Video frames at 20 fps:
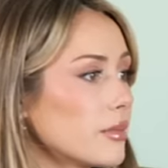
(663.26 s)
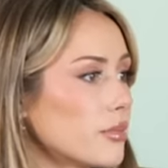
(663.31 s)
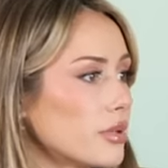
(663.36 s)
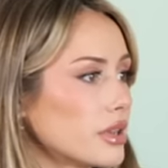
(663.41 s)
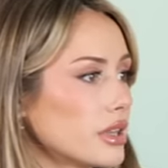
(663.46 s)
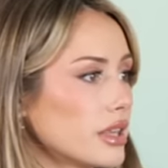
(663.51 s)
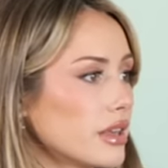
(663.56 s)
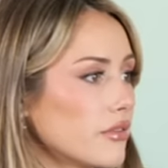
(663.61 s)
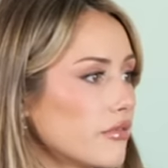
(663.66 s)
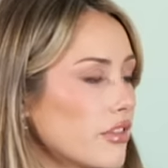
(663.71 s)
to
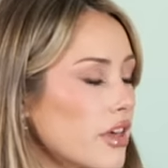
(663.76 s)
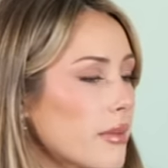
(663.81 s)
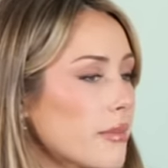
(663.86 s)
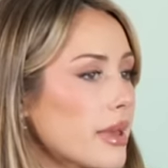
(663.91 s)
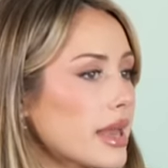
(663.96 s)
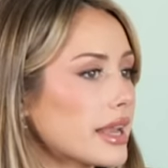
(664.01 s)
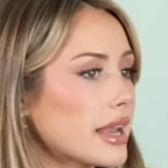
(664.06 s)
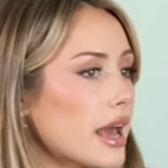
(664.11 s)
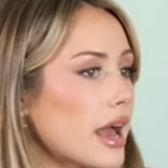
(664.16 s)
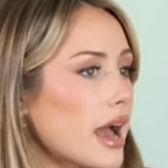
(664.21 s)
believe
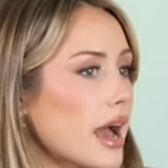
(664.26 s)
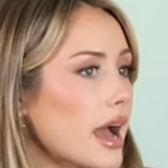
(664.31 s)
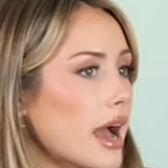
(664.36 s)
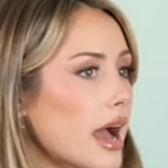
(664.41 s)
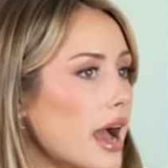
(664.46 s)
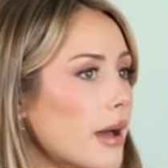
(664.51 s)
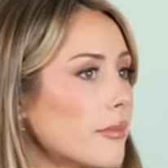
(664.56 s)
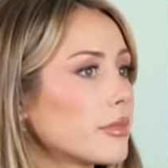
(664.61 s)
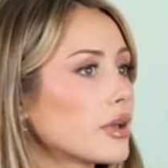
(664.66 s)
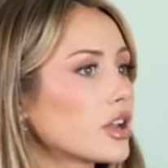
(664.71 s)
them and
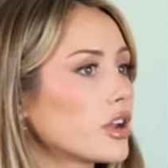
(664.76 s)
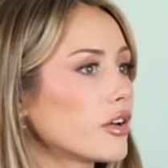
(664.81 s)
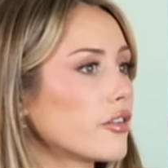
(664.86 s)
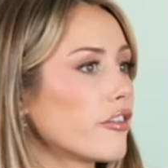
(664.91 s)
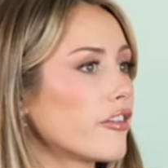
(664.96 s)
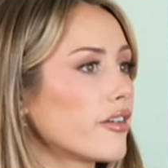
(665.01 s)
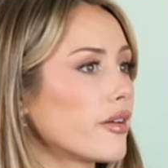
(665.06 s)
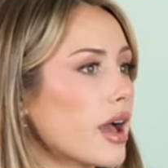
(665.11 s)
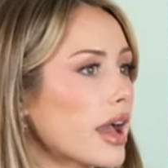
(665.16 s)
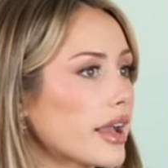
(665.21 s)
I'm going to f-